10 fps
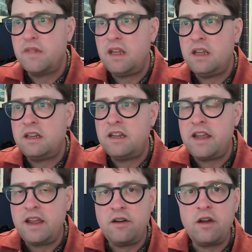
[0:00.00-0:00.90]
it
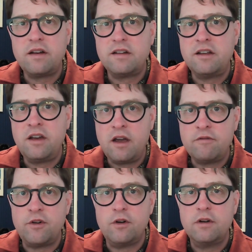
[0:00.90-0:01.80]
cannot
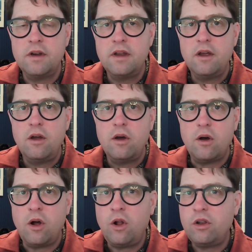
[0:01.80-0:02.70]
cover
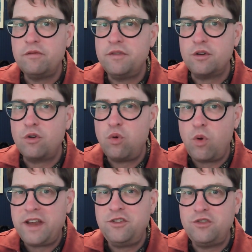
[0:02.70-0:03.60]
all of the
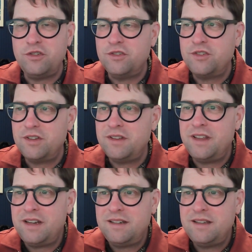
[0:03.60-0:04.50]
questions
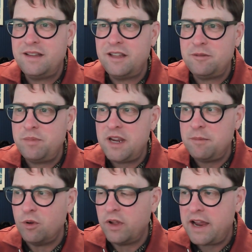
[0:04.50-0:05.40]
that
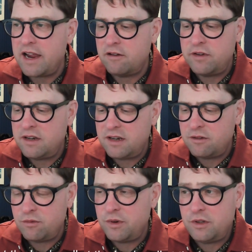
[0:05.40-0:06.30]
people have,
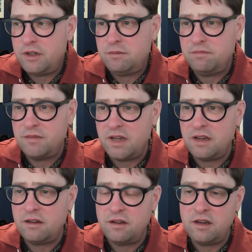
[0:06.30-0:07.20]
and really
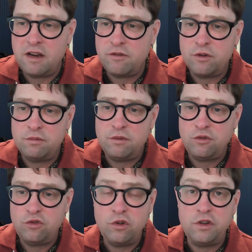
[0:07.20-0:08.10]
never
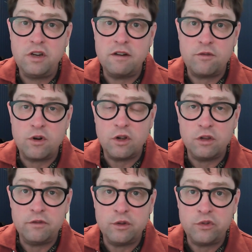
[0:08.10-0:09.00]
should cover all
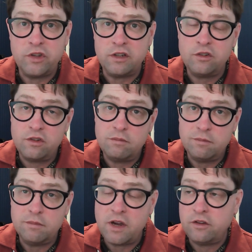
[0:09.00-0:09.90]
of those things.
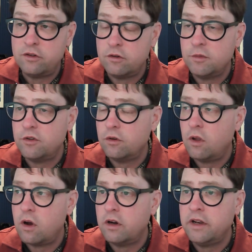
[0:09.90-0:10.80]
My sermons are
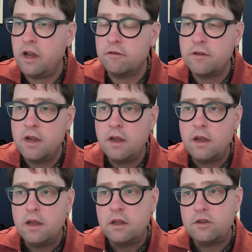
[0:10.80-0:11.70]
long enough.
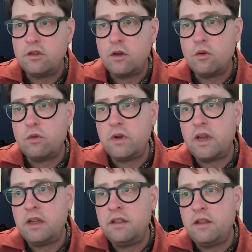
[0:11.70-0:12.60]
So
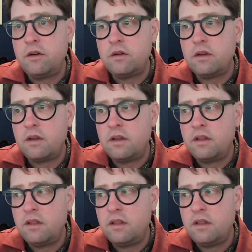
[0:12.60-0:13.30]
the